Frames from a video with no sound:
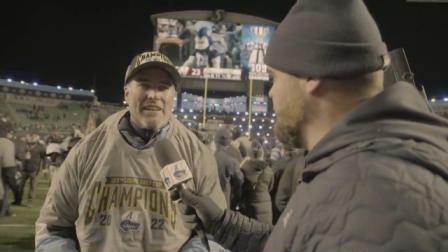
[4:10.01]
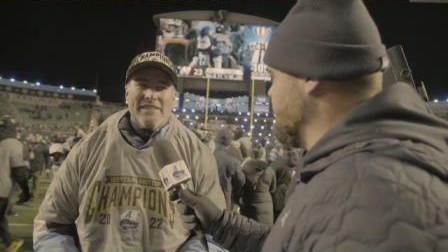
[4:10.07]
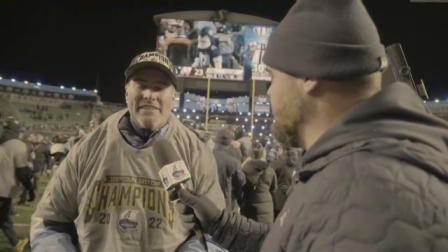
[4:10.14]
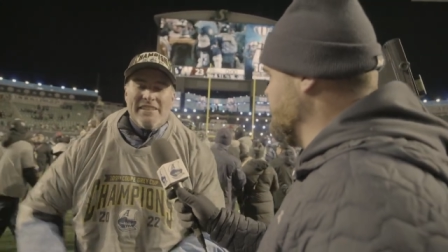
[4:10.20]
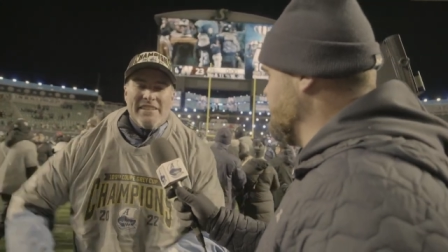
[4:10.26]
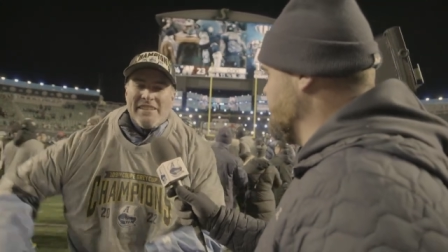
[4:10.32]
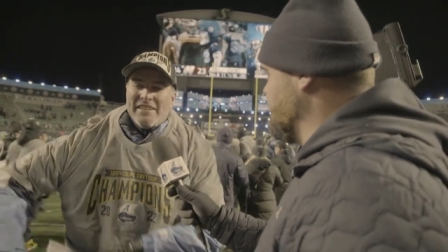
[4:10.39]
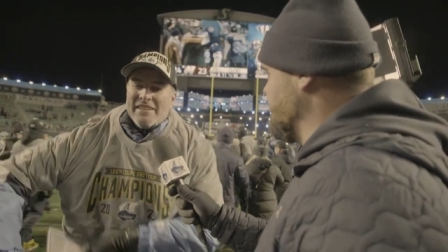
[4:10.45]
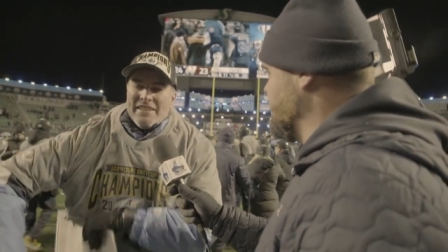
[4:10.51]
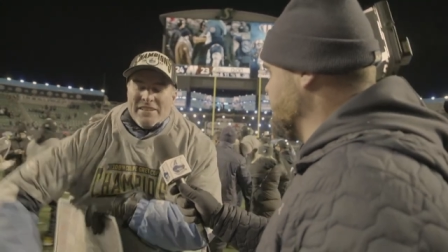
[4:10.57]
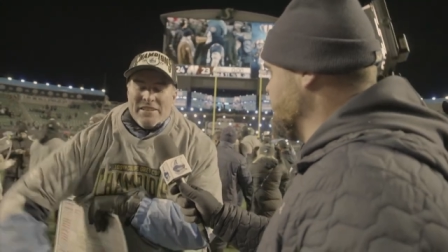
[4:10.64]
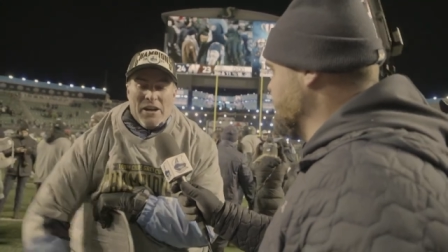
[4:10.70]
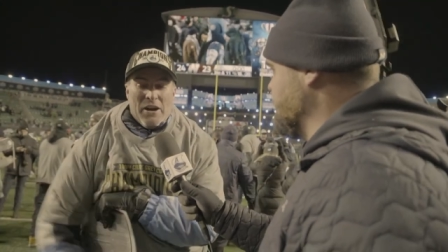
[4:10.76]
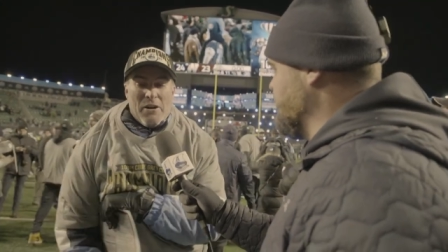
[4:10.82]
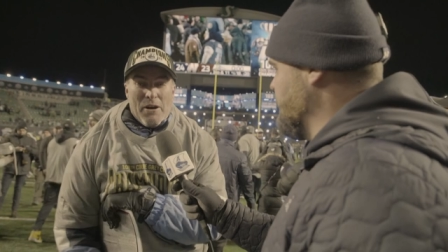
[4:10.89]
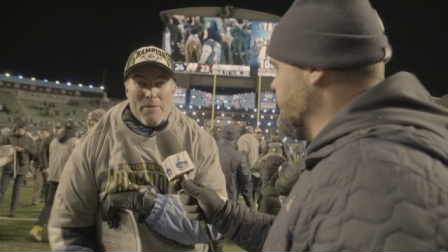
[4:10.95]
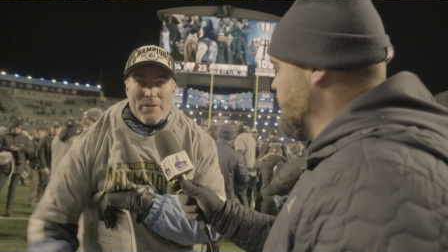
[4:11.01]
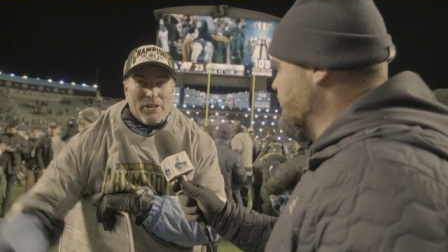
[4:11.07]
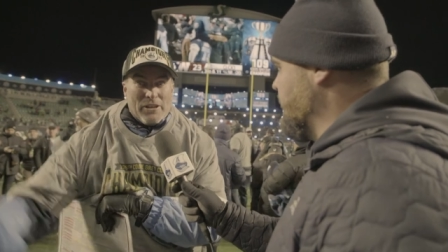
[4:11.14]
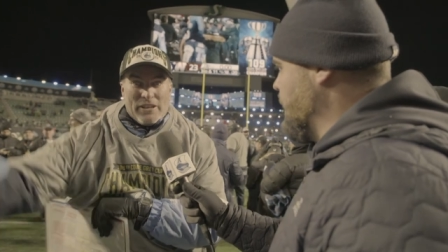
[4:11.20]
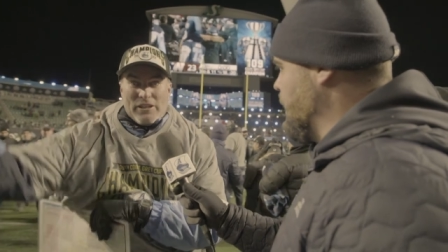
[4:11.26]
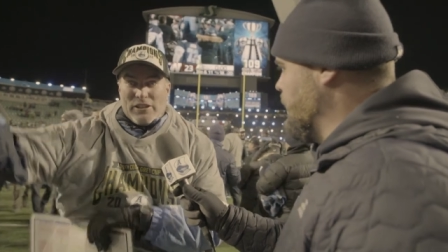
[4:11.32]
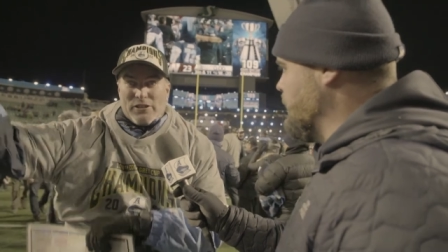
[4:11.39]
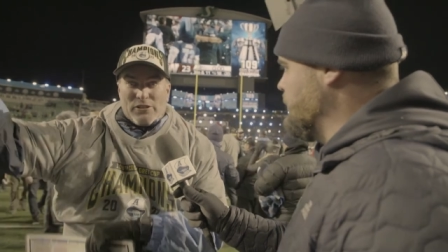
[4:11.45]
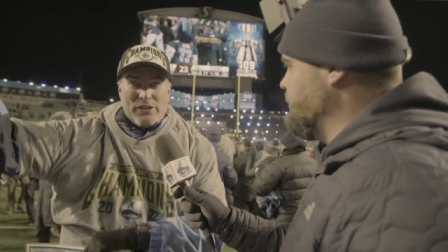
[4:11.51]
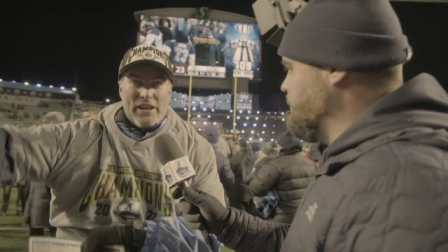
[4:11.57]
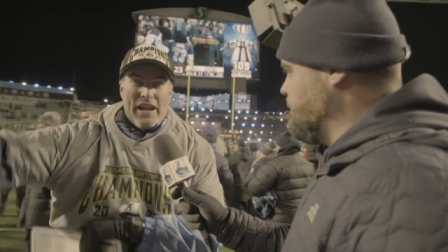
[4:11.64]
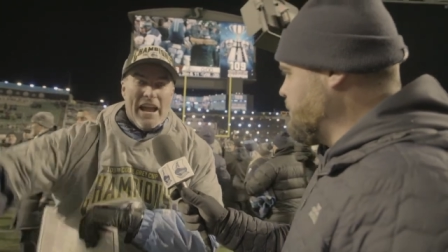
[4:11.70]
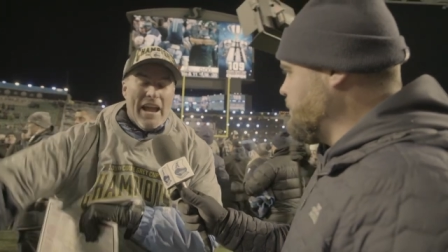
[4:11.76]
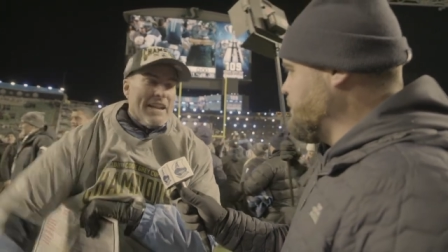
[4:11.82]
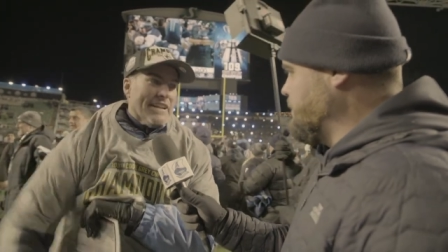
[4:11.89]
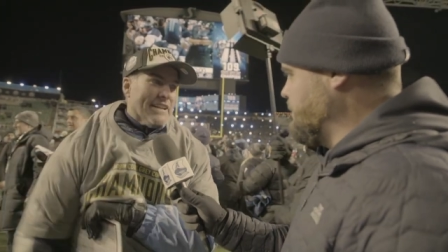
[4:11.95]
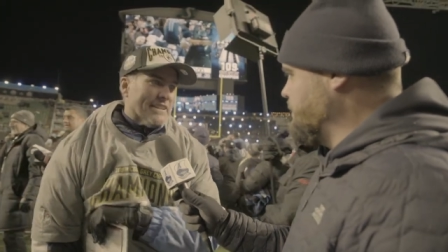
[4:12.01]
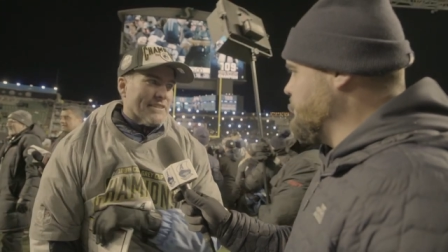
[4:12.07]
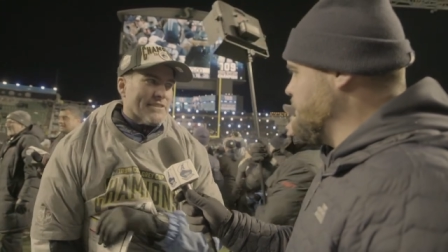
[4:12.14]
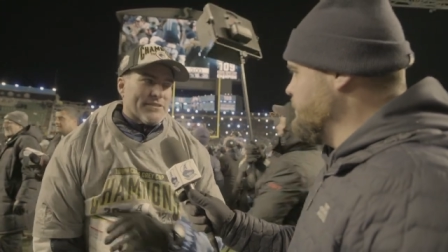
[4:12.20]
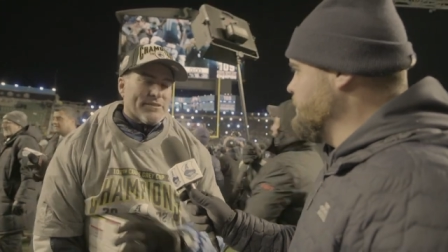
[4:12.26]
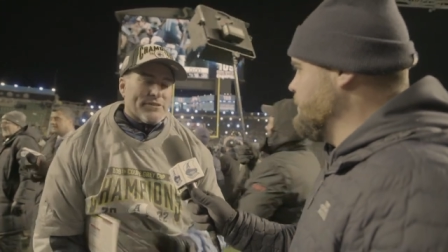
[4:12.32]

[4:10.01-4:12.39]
And, you know, I mean, look at the ending is